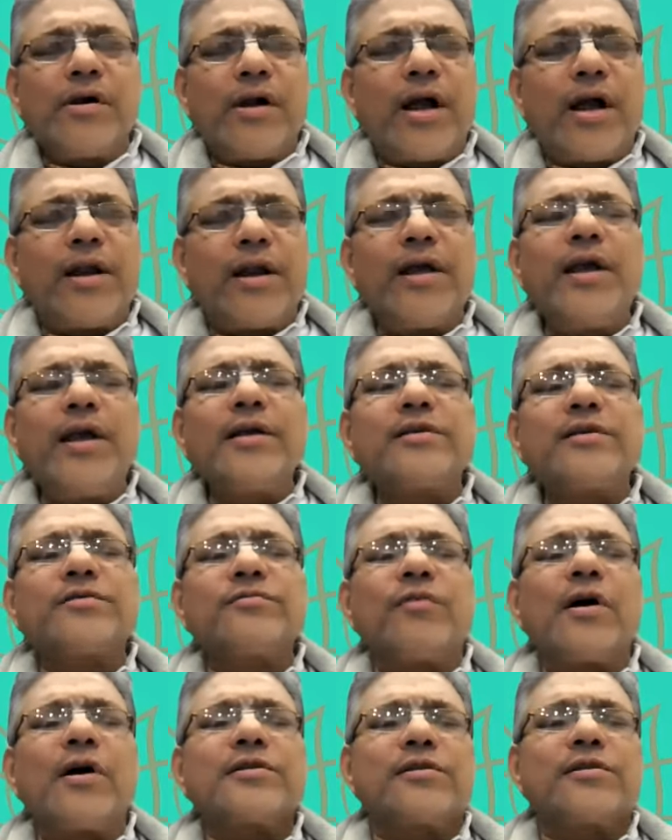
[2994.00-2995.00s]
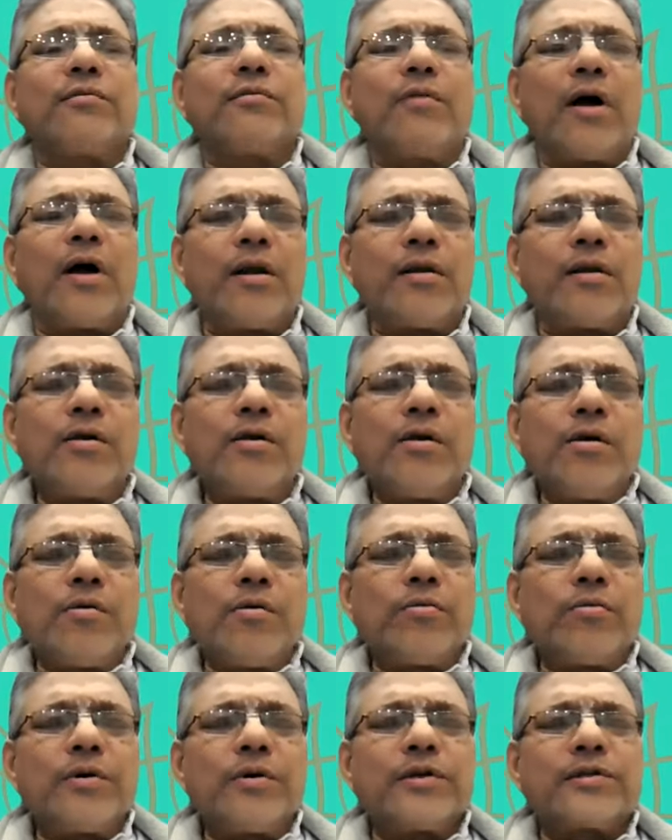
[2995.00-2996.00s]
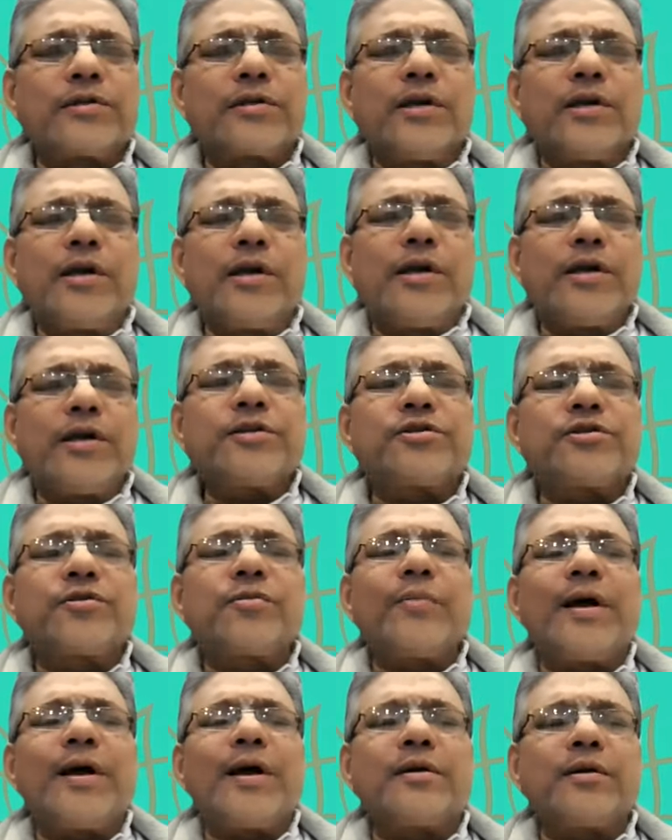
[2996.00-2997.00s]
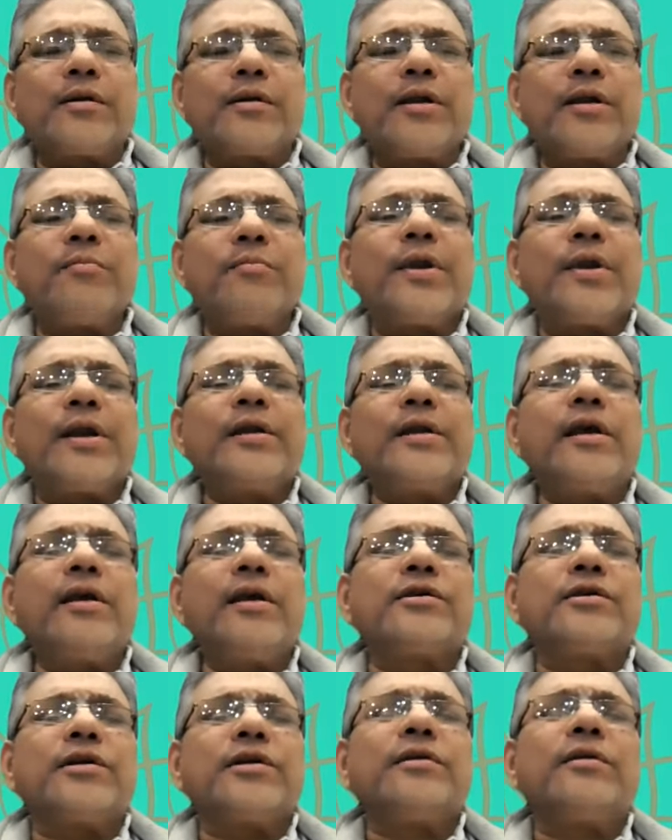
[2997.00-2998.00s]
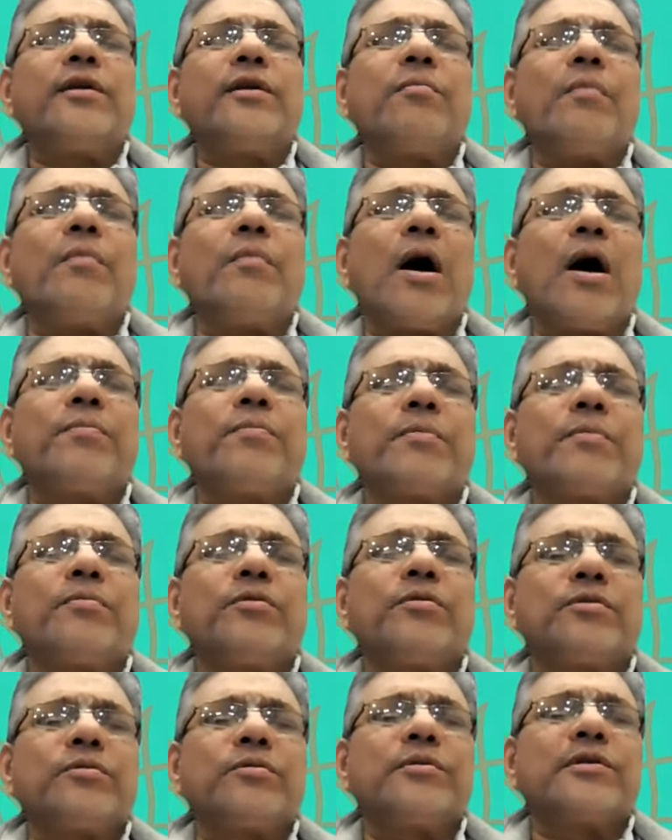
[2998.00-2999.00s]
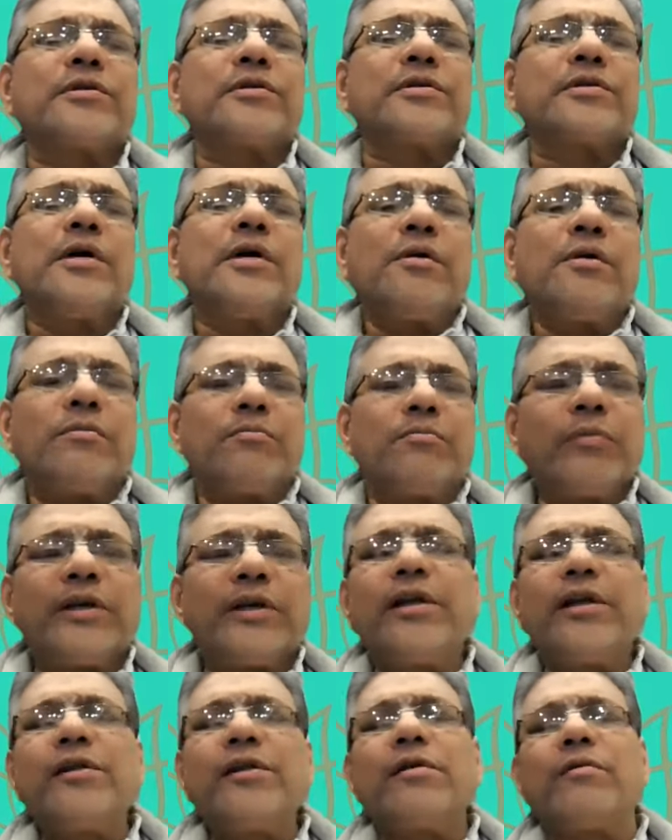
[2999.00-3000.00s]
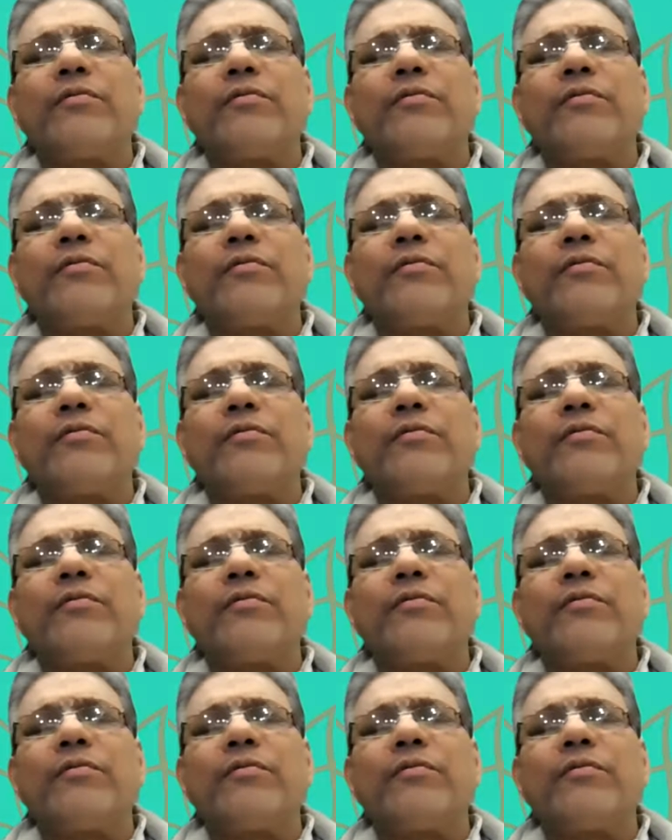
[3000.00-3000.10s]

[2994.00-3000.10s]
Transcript: And he is, was the one who was instrumental in bringing Chaitanya Mahaprabhu to this material